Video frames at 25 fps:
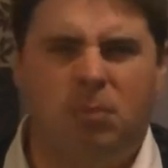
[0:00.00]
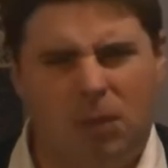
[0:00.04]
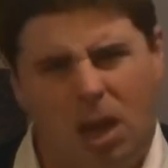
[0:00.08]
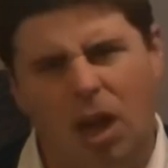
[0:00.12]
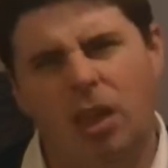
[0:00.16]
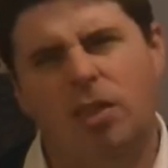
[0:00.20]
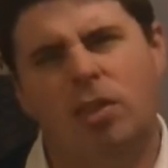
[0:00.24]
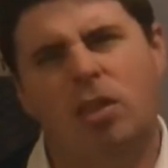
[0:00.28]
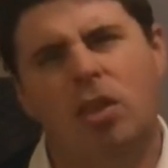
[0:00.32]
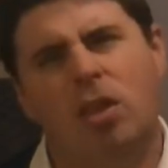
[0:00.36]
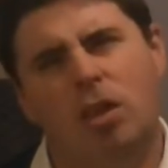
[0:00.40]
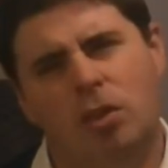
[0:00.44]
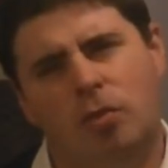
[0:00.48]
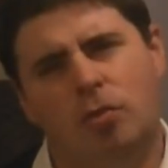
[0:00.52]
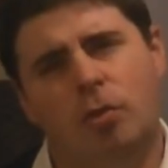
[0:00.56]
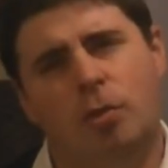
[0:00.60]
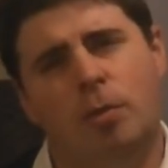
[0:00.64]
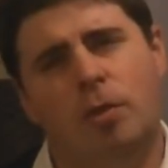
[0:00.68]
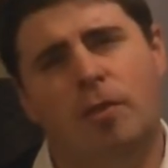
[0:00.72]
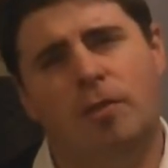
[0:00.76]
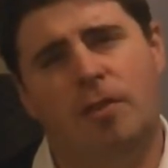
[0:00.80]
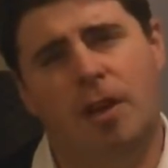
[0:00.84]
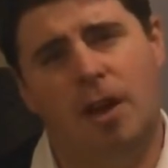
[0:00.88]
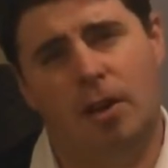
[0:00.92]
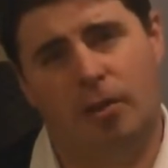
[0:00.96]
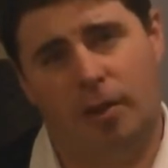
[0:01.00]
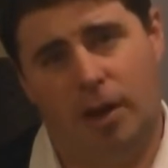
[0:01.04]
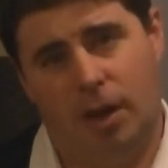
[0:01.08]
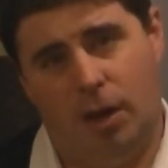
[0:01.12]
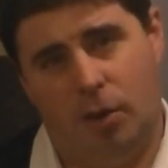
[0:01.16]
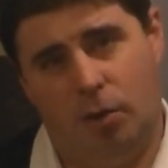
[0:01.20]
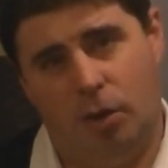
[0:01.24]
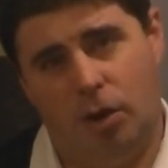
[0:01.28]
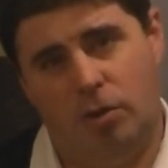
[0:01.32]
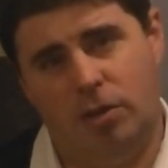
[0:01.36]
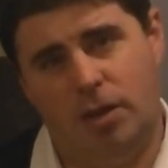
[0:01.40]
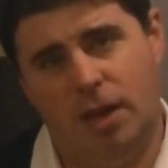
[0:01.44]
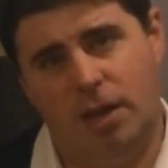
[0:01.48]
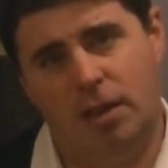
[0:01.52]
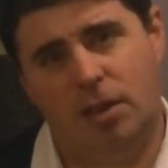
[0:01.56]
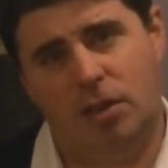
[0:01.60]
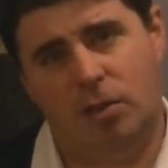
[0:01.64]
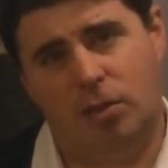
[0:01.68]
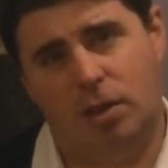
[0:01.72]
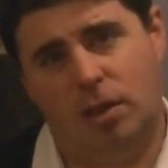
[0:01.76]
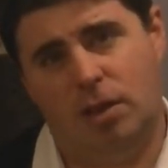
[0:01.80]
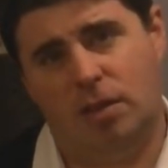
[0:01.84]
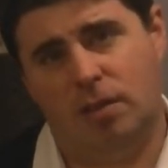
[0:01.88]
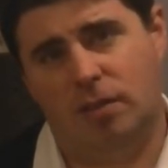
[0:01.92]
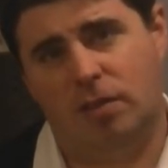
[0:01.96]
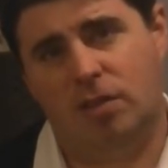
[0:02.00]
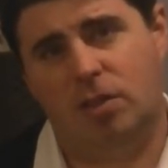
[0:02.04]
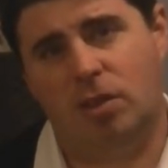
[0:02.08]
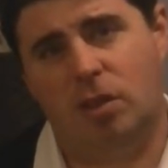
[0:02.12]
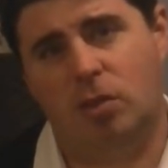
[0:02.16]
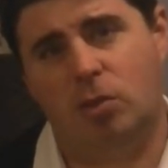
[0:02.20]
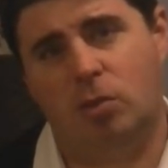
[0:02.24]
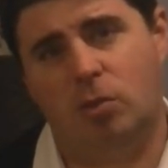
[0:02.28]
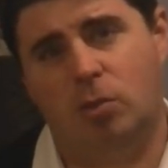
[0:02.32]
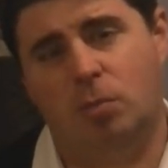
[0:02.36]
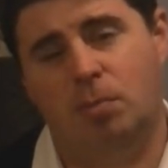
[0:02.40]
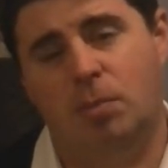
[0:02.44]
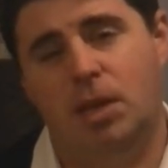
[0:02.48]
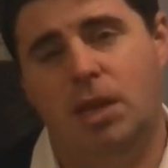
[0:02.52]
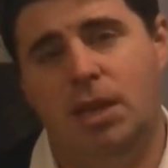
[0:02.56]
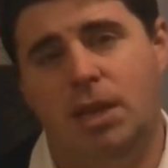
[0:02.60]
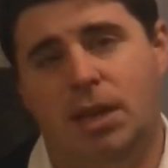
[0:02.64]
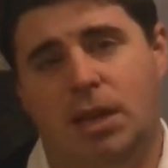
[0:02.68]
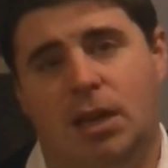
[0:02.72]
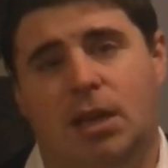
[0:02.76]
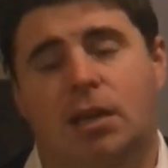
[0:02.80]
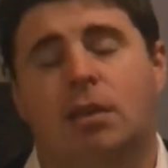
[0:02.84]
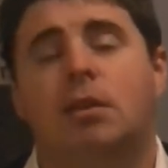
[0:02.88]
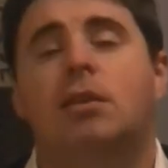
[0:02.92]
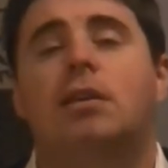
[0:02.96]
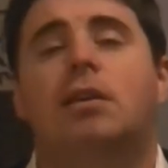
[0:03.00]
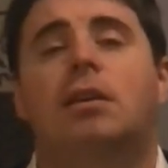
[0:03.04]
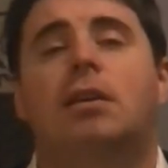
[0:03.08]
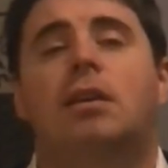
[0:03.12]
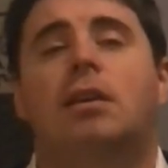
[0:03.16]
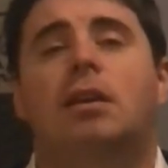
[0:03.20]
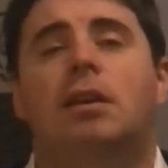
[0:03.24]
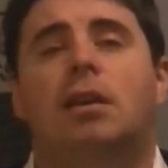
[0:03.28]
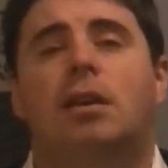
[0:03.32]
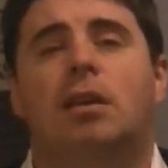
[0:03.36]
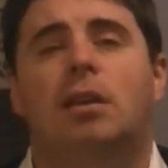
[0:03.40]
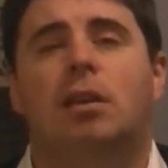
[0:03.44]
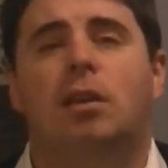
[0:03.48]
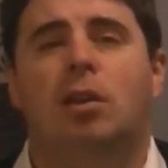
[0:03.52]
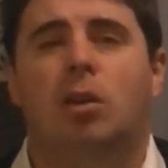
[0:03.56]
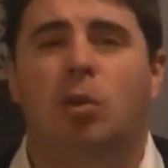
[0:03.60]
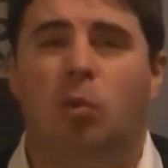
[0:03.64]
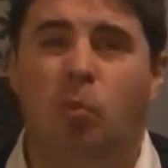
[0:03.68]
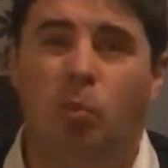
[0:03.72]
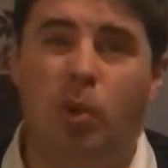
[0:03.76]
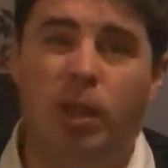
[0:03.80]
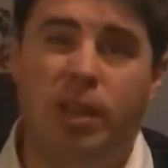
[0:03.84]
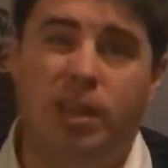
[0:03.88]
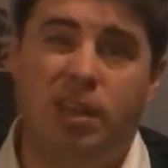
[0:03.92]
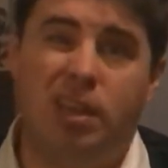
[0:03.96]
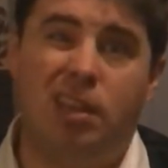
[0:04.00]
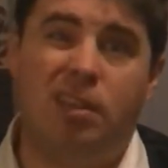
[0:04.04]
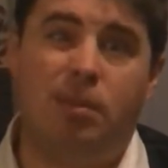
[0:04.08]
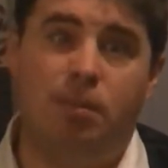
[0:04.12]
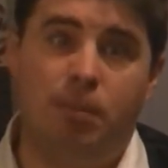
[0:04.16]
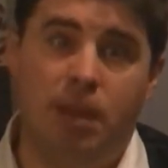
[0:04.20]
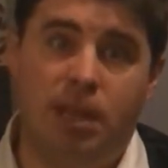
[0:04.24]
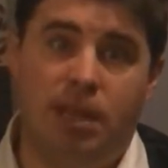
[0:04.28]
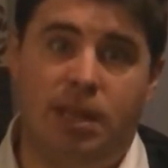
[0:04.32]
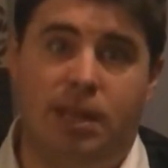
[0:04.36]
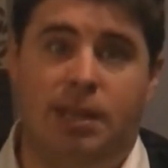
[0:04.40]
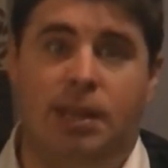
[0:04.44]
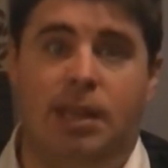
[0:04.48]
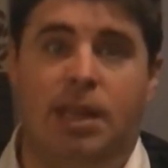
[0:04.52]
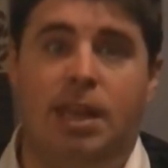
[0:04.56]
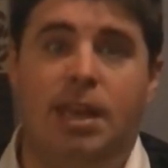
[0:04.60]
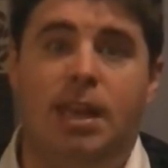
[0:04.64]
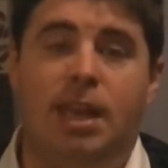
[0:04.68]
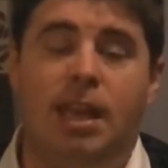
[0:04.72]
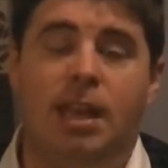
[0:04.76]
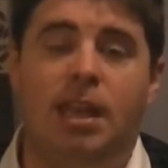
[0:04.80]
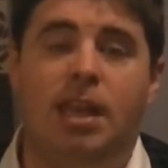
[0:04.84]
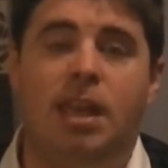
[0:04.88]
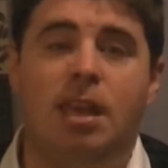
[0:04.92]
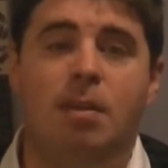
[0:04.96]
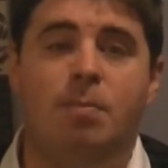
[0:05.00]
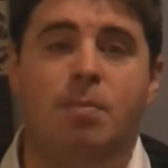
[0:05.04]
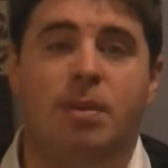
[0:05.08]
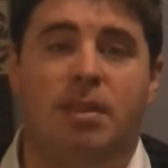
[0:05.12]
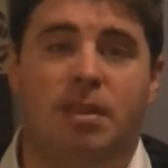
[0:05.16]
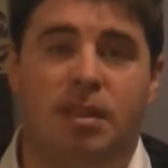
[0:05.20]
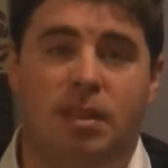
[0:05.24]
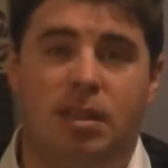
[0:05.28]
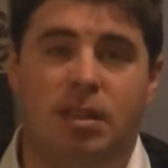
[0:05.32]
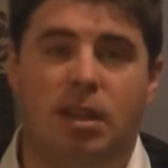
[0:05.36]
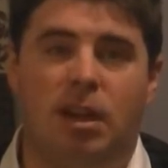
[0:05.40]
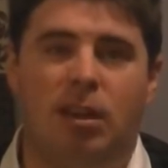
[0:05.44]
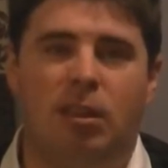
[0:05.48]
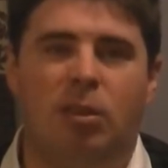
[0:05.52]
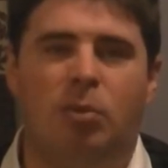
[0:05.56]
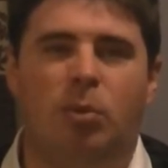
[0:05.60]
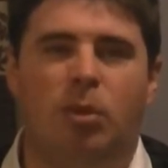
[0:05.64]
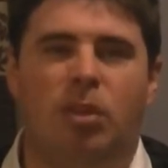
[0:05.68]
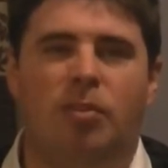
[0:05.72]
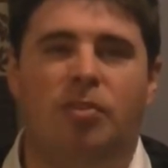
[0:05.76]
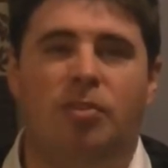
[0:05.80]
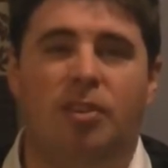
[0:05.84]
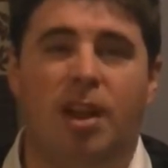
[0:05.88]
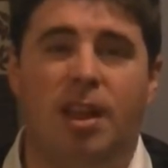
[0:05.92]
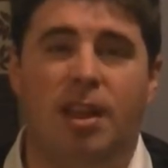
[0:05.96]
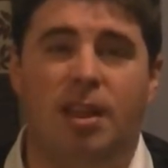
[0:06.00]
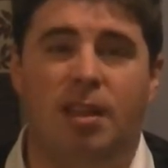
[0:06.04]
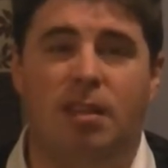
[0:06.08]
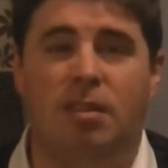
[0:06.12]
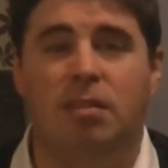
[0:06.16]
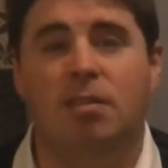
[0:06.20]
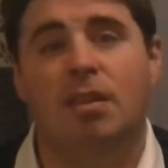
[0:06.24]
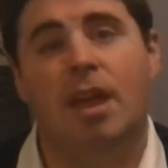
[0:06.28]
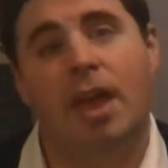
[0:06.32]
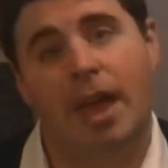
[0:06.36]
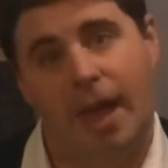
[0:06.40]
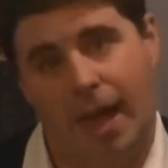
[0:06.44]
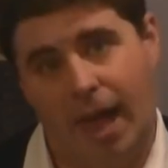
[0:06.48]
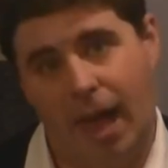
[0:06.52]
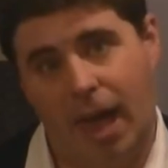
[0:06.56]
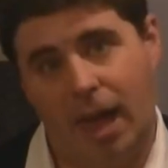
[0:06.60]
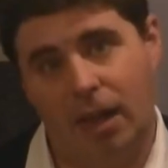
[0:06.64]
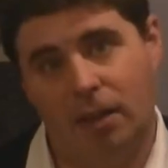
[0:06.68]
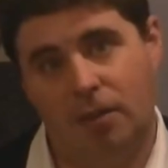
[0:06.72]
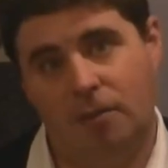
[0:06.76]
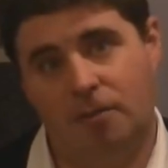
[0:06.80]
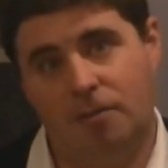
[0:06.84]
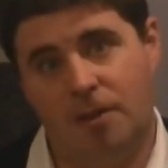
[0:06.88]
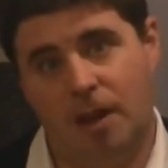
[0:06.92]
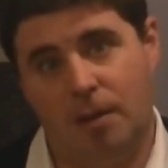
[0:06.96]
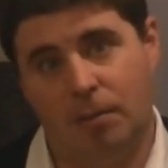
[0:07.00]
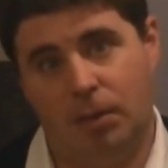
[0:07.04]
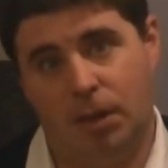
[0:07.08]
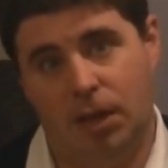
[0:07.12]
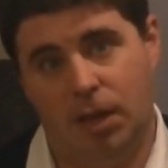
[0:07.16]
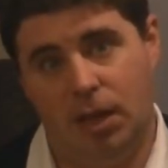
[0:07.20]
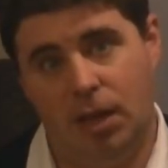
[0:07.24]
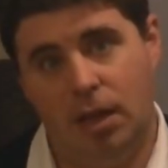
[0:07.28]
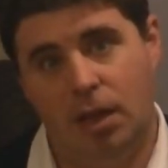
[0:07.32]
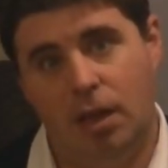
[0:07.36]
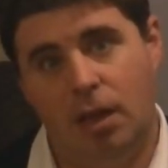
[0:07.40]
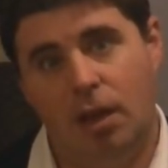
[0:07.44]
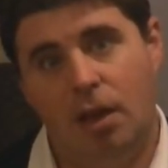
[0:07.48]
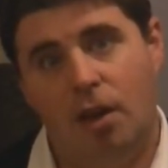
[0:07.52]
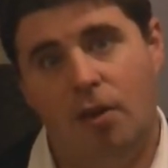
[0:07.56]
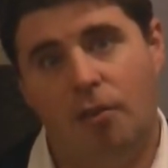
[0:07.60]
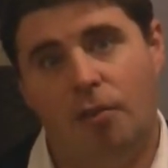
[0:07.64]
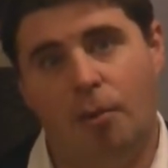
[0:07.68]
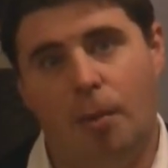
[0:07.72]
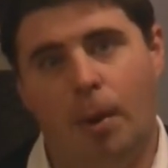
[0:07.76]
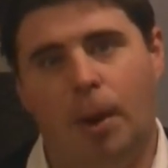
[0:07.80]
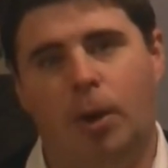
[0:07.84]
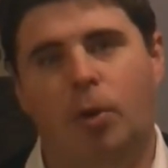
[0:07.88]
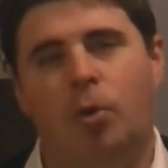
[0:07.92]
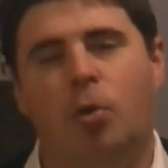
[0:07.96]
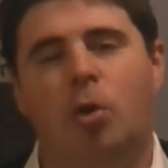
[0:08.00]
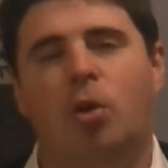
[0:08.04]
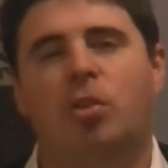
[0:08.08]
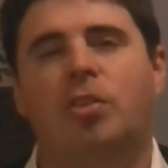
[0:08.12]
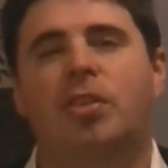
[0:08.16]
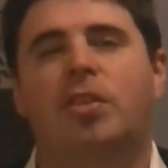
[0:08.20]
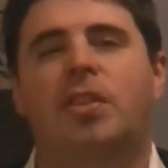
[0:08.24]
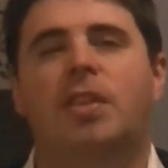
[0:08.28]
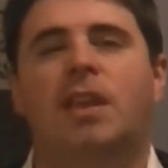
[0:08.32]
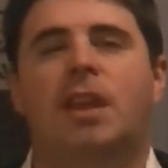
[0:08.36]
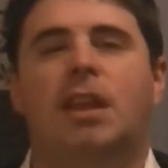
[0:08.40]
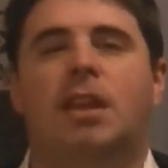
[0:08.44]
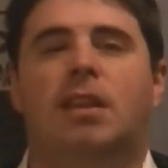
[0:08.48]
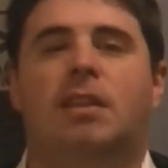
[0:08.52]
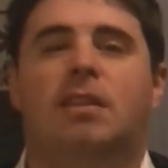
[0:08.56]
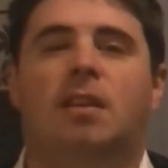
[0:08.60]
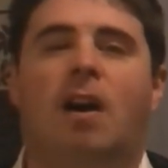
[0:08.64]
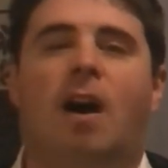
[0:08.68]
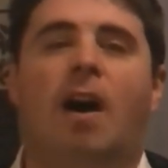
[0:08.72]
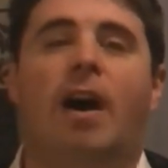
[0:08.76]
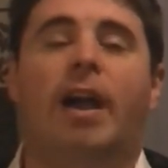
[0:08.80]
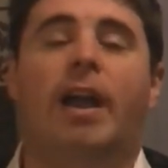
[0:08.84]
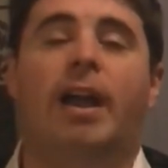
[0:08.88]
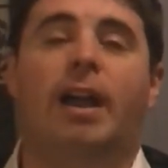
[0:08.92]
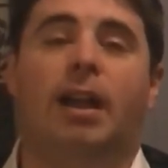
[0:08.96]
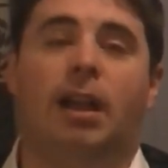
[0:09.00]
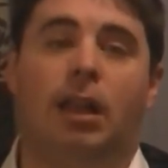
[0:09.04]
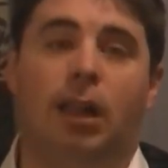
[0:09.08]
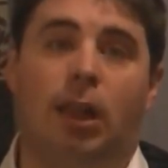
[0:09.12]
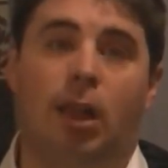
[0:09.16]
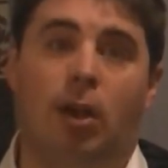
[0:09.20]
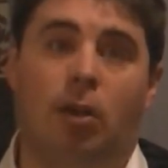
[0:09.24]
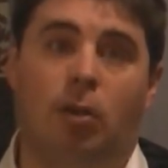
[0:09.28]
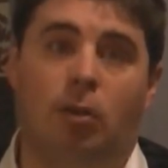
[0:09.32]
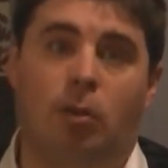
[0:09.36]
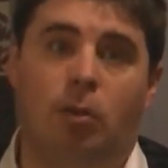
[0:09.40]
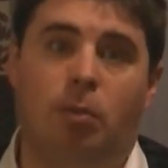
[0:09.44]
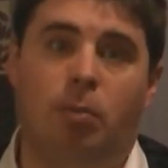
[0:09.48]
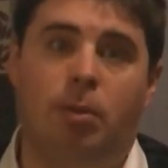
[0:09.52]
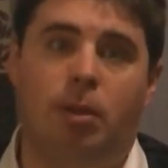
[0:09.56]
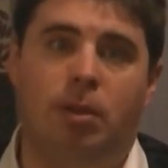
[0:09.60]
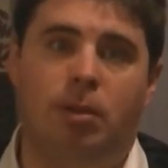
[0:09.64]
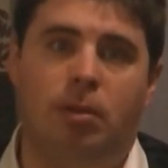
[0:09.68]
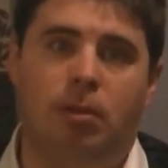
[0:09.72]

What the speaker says: Aside from the varying grotesqueries of social media, which admittedly can keep us in touch with friends and family from across the entire globe,